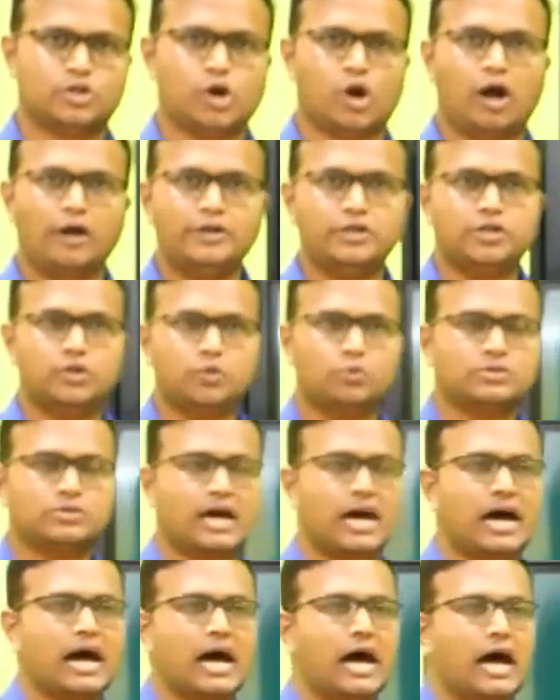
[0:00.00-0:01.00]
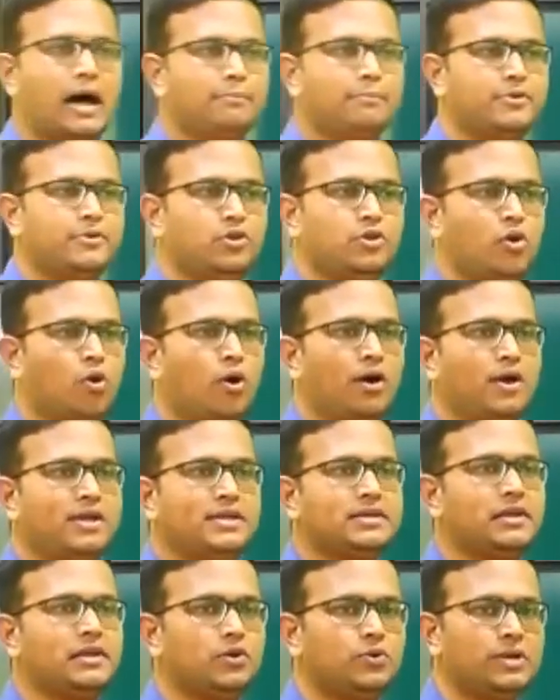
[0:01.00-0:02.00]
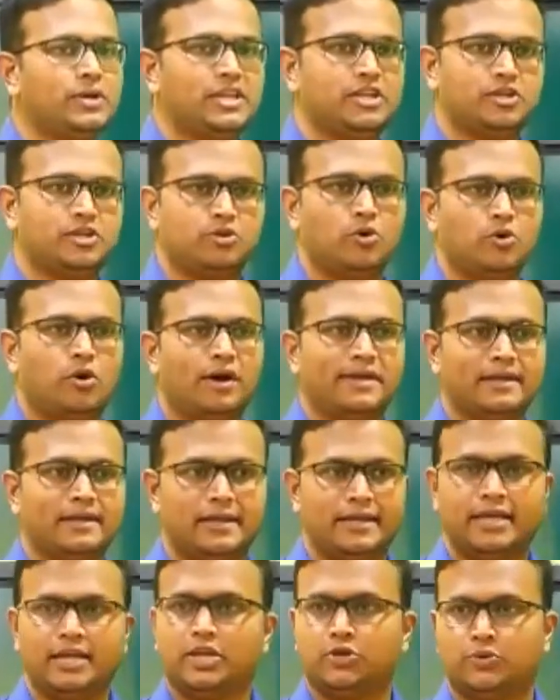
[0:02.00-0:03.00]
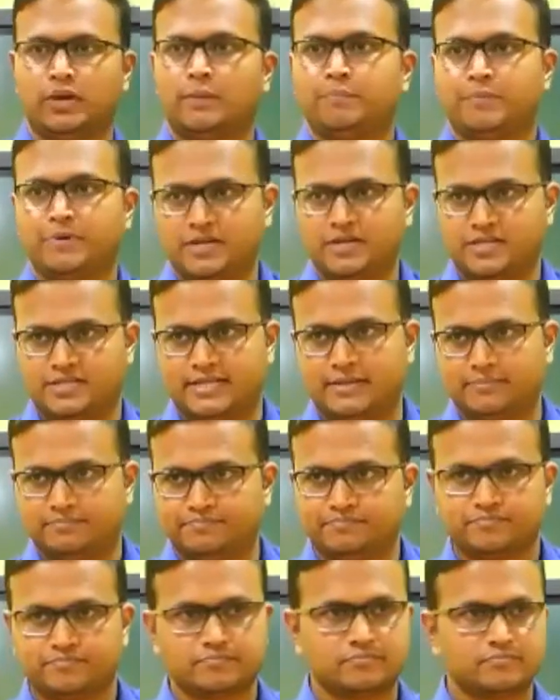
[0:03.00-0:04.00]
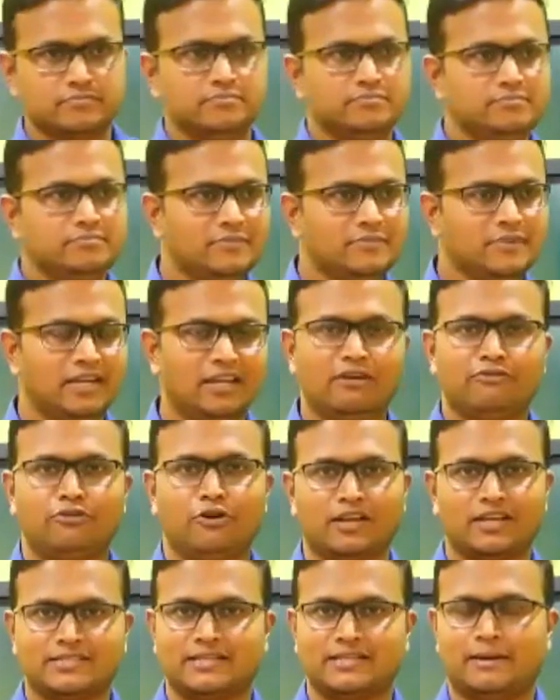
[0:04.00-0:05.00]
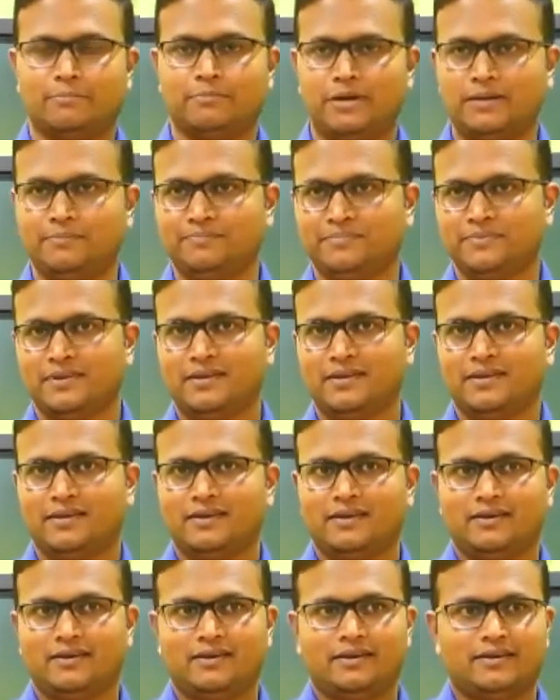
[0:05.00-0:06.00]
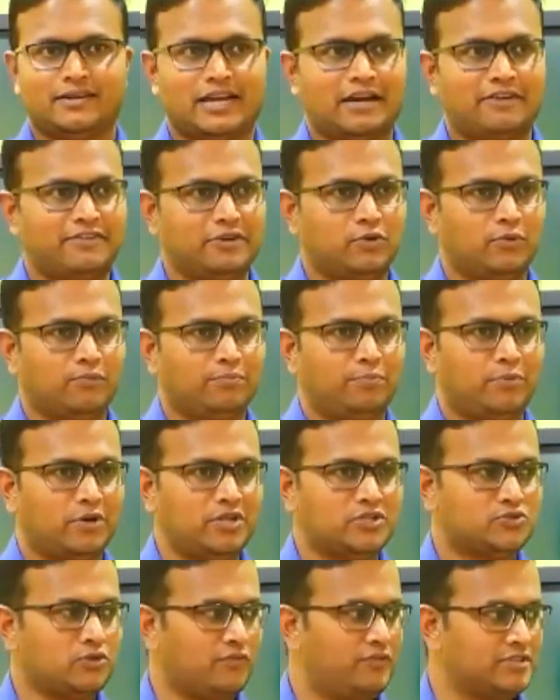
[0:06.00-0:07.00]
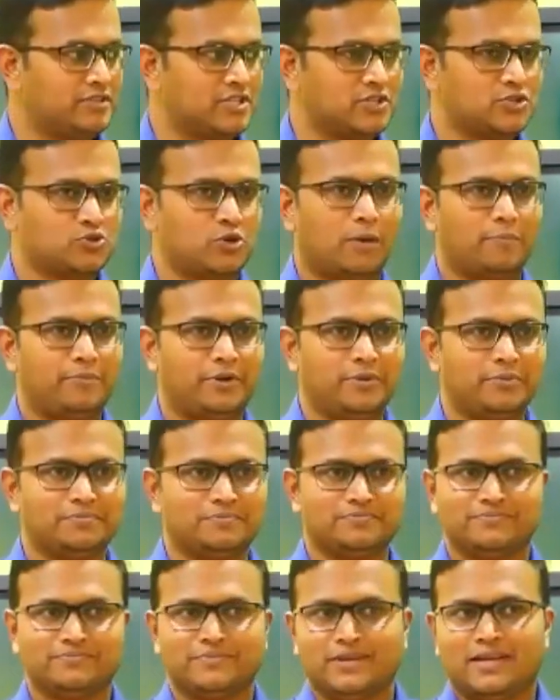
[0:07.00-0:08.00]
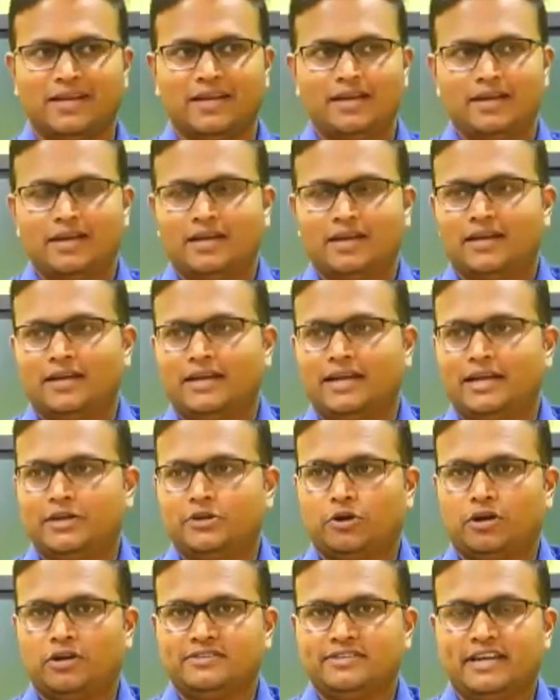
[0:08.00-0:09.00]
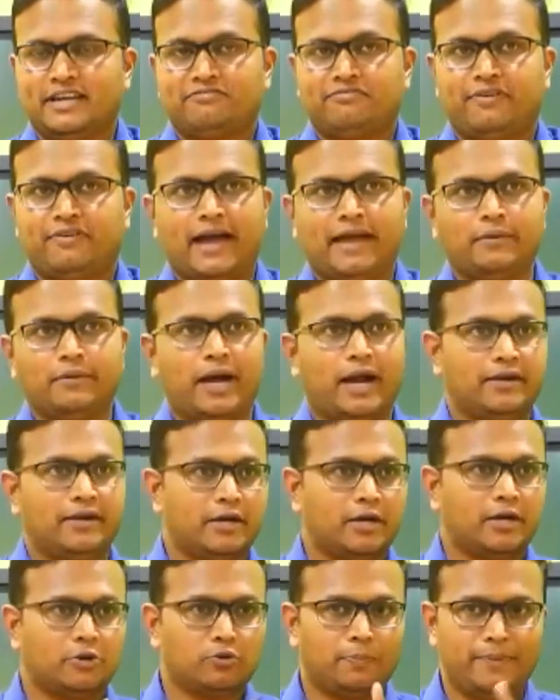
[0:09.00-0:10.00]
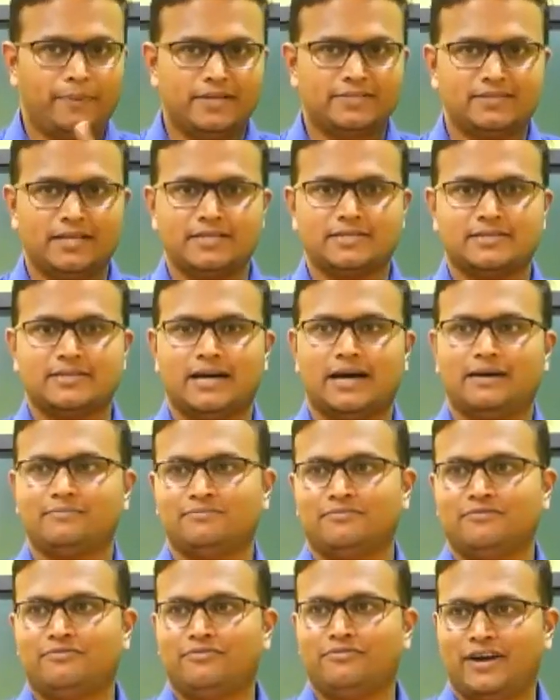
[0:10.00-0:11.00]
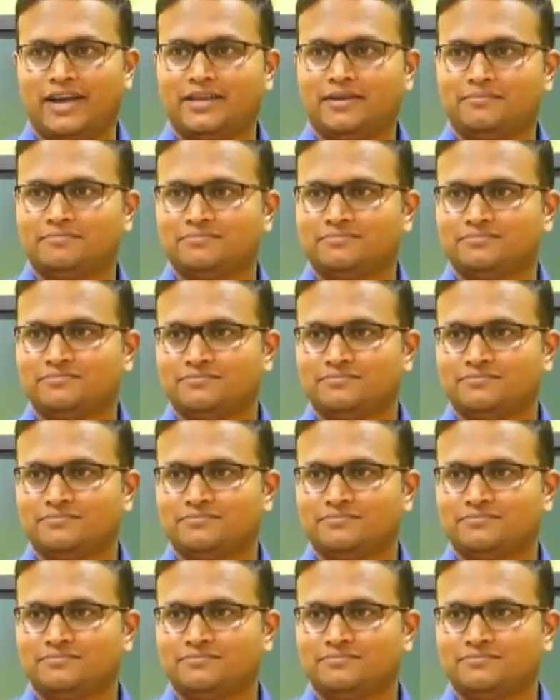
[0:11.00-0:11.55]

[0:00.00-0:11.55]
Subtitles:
Don't do the harm knowingly into a person. For example, traffic police officer stopped you. He told that 500 rupees is the fine.